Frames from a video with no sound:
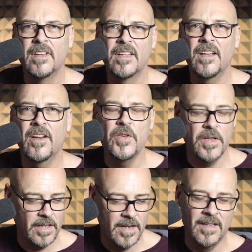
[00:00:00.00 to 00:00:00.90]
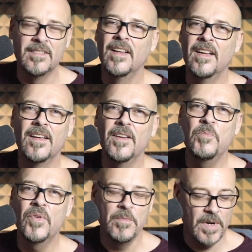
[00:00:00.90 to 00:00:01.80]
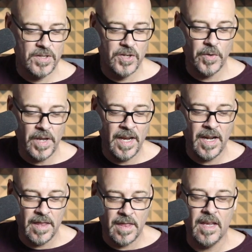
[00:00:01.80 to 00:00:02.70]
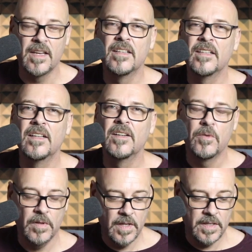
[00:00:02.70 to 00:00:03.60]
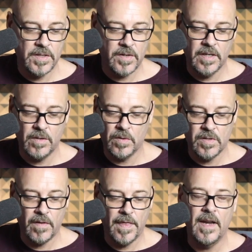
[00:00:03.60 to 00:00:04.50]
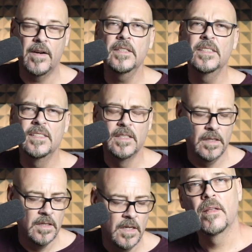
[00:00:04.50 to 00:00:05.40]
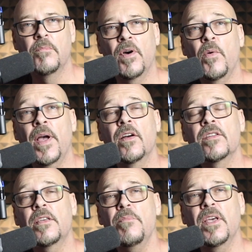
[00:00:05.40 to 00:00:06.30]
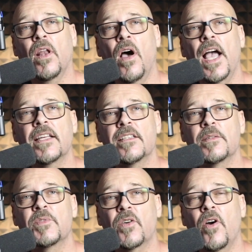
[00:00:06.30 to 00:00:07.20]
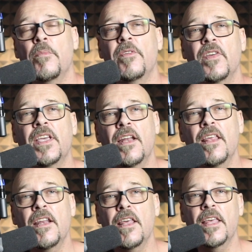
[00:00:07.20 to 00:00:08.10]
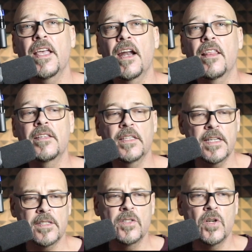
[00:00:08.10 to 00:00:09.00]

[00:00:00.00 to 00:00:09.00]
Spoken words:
You know, you pretty much do anything with these three chords on that, right? By the way, guys, give me a like and subscribe if you're getting anything out of these lessons.